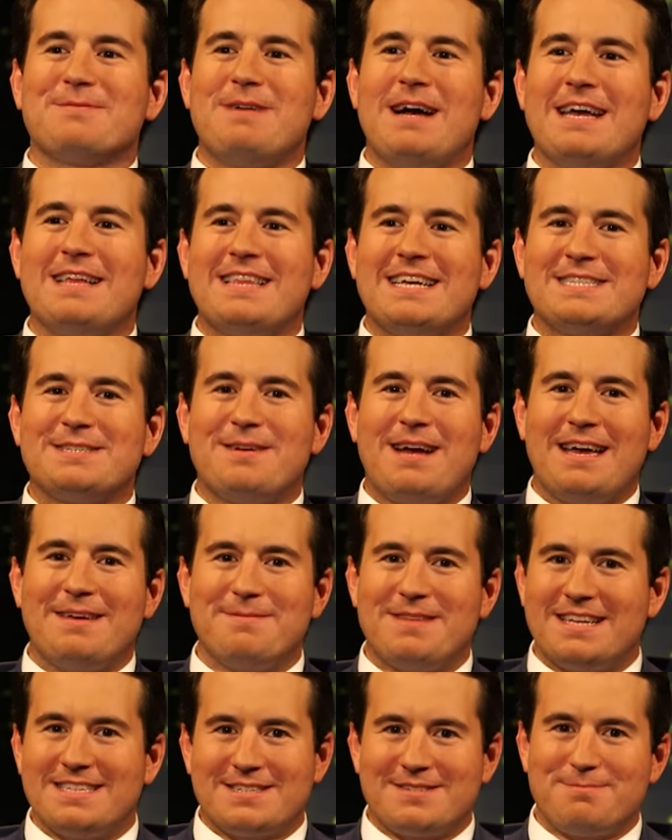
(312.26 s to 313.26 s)

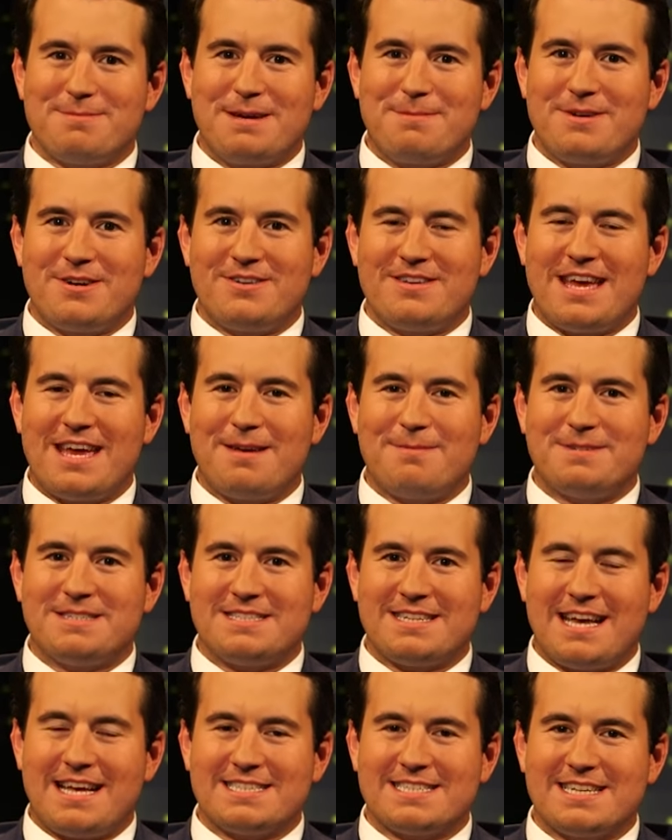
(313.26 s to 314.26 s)
My middle name is
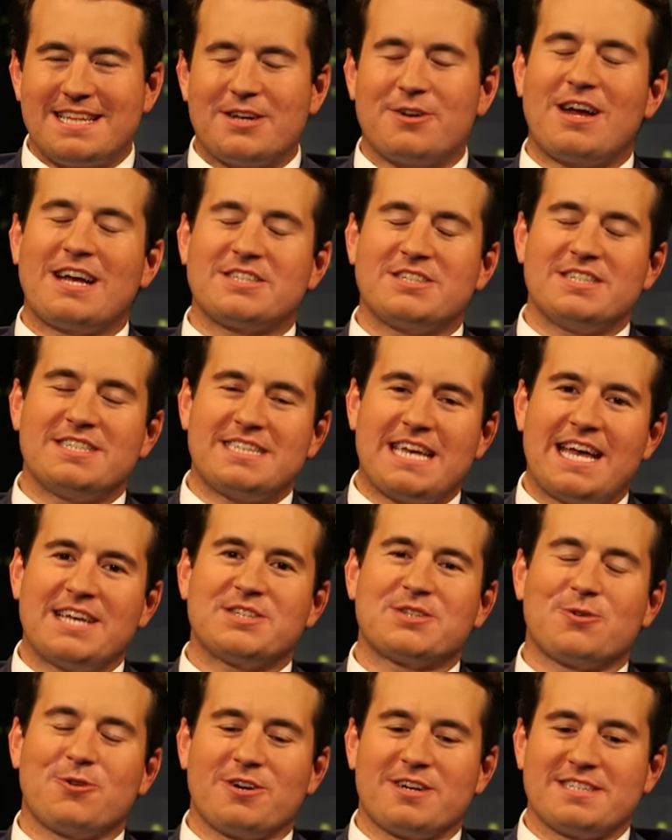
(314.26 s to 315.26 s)
the escalator. Actually, it's
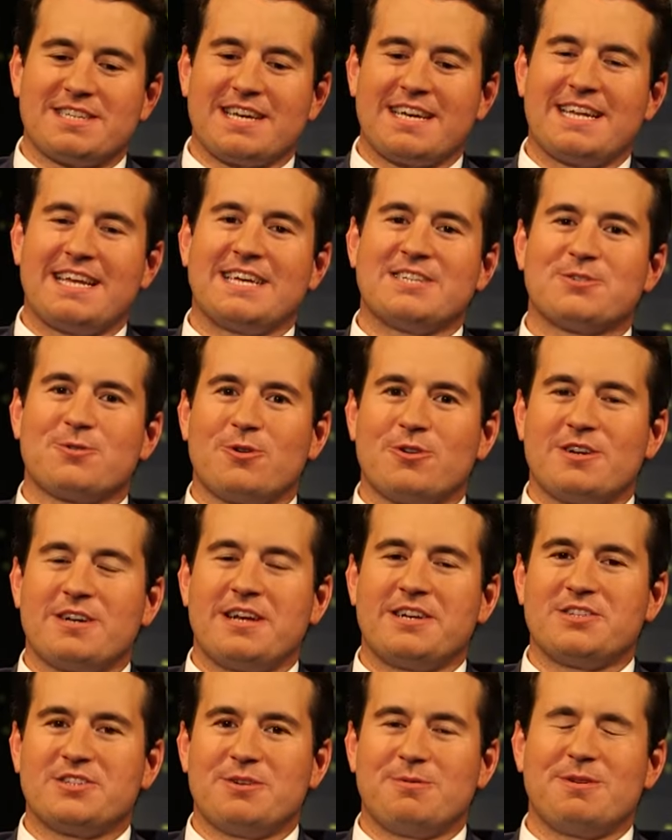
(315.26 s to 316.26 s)
escort because I get escorted
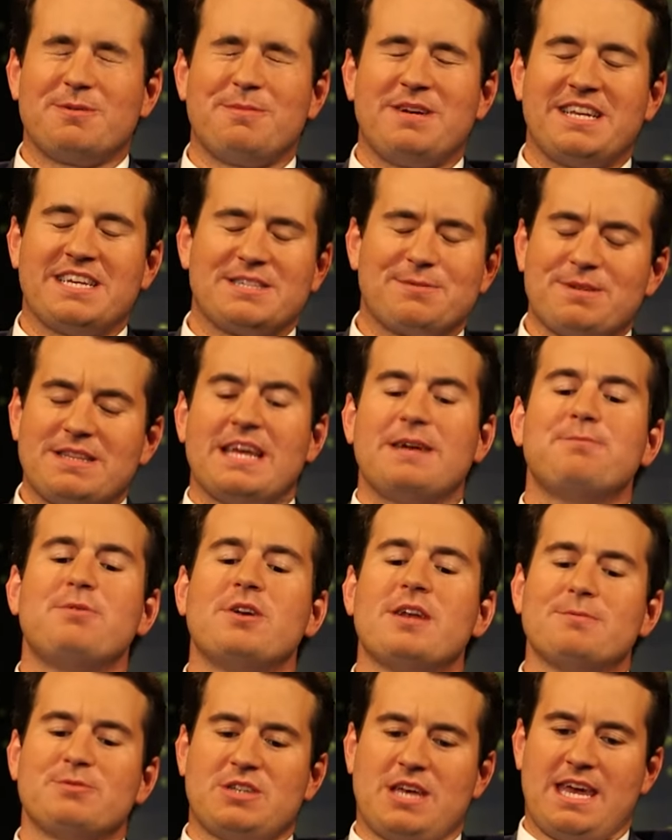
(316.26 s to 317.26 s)
out of so many meetings. But
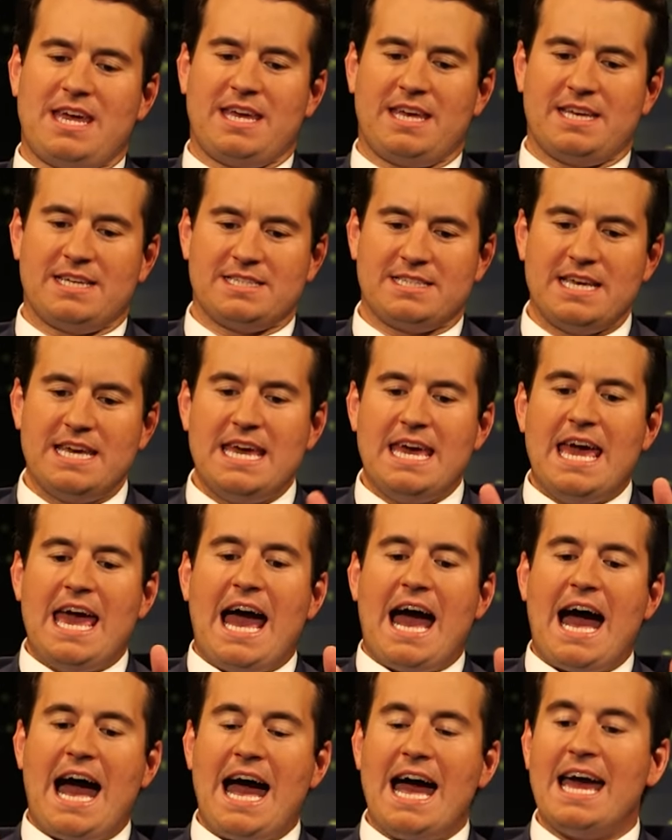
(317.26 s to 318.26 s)
what I'm saying is...
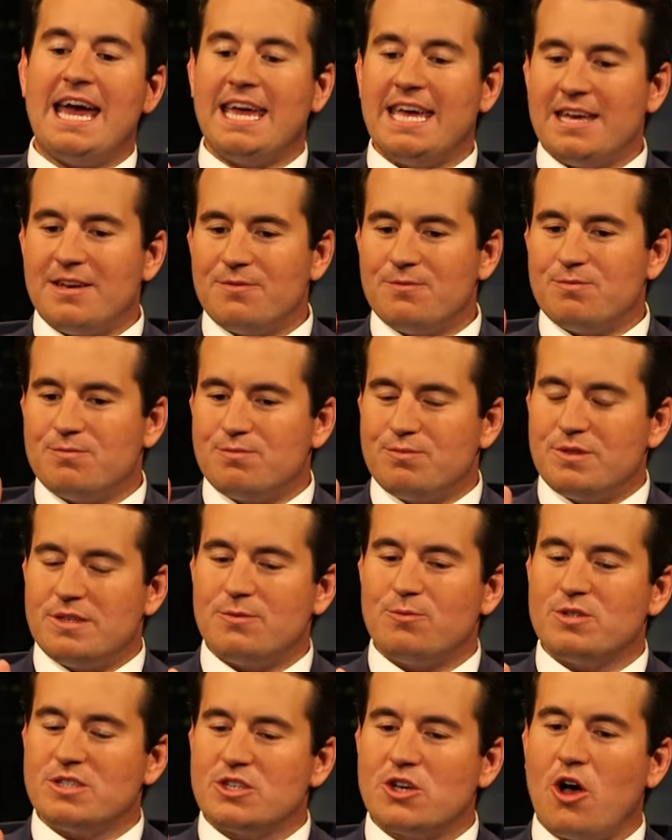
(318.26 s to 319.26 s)
I
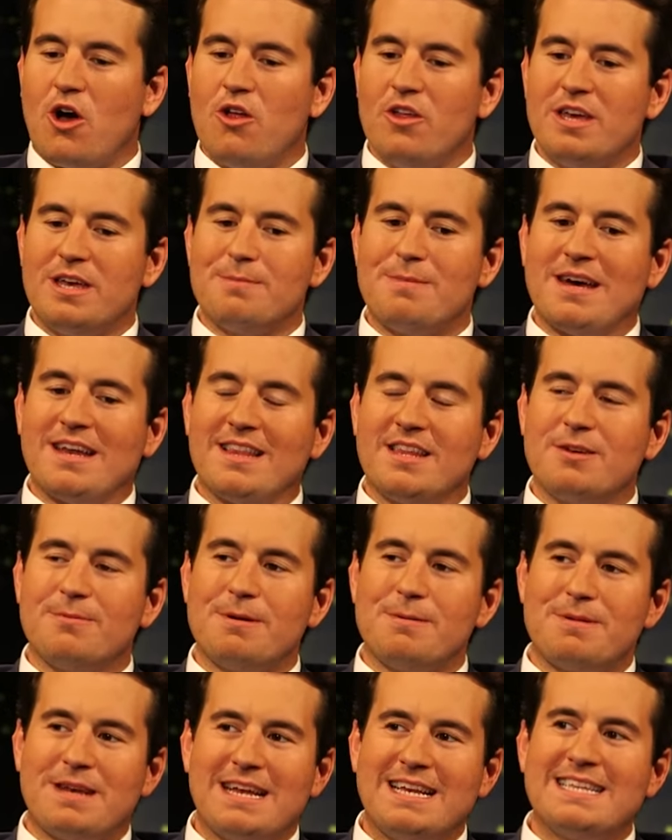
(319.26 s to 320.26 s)
was calling him out a little
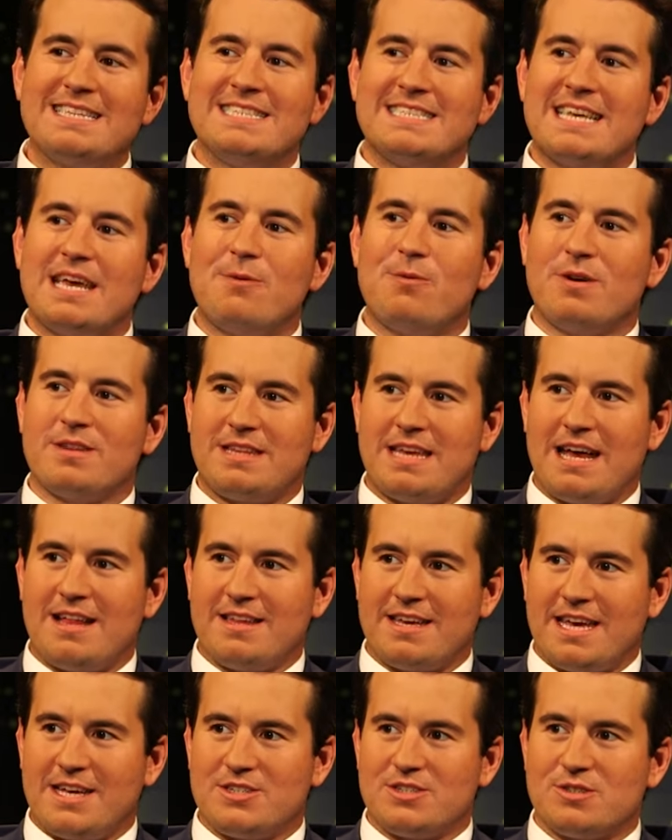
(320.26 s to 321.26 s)
bit, but I didn't say what the
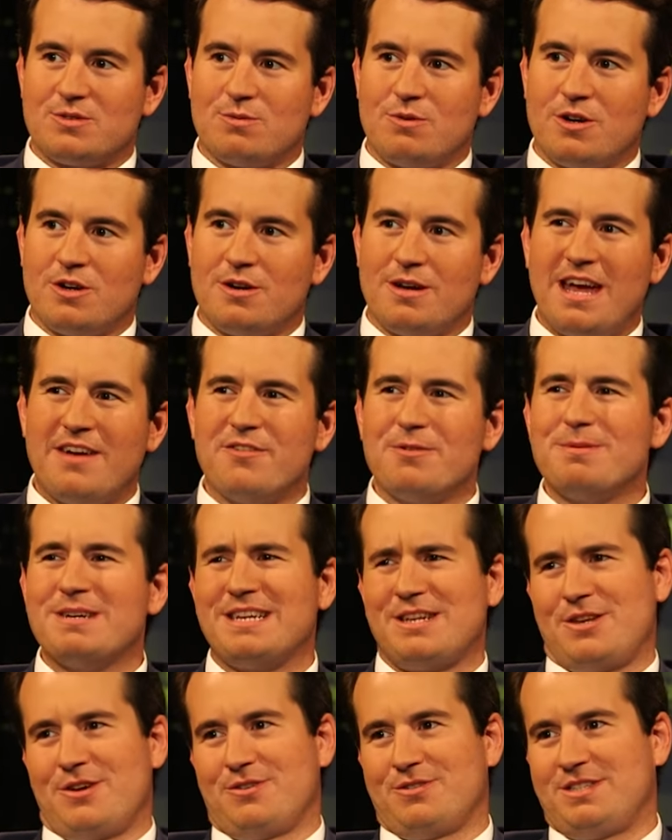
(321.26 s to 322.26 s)
allegations were.
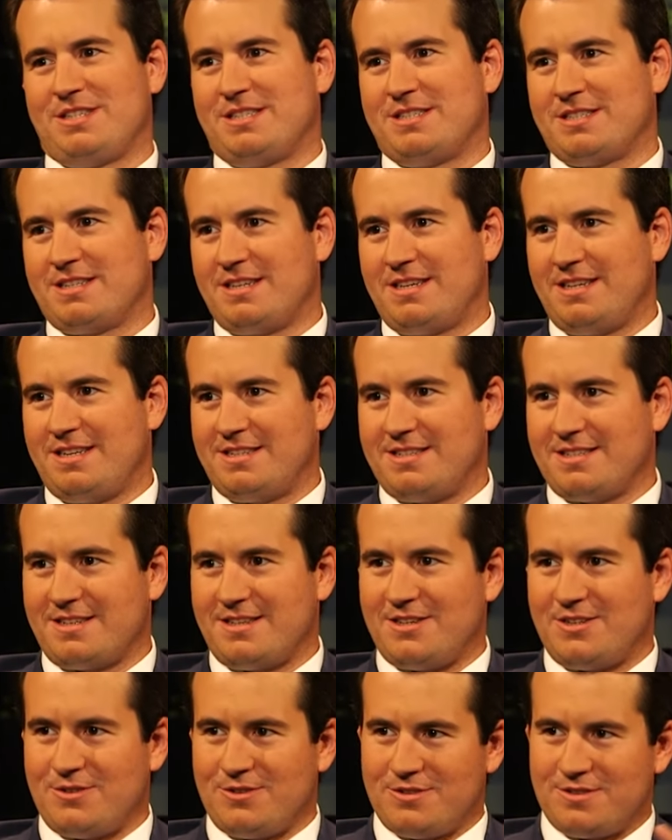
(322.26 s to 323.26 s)
Everybody knows he's
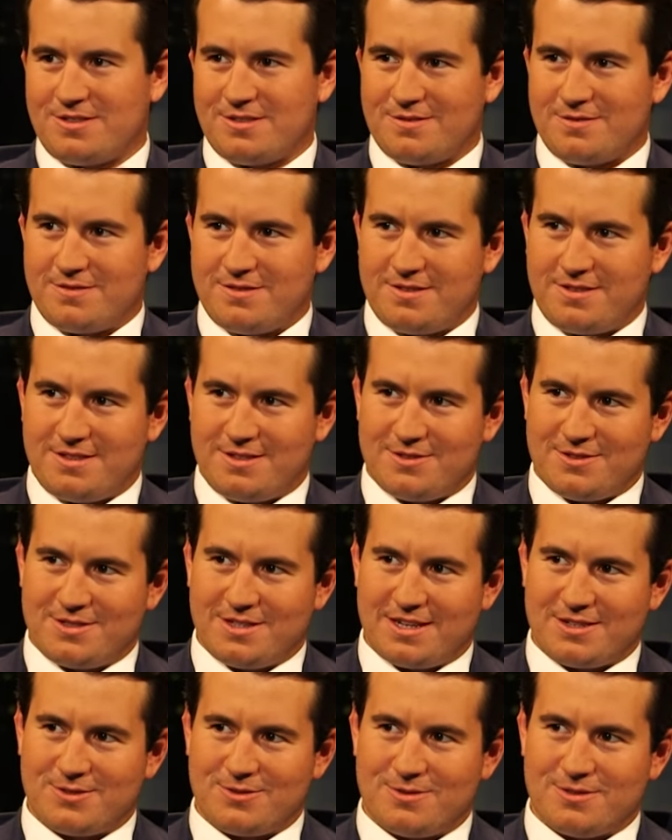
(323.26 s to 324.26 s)
accused of, you know,
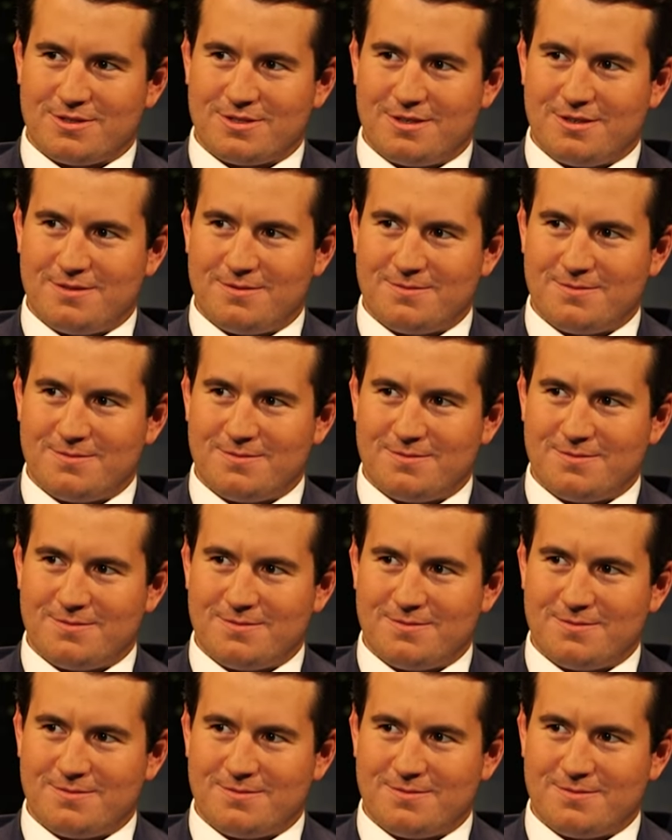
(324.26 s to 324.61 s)
sexual assault.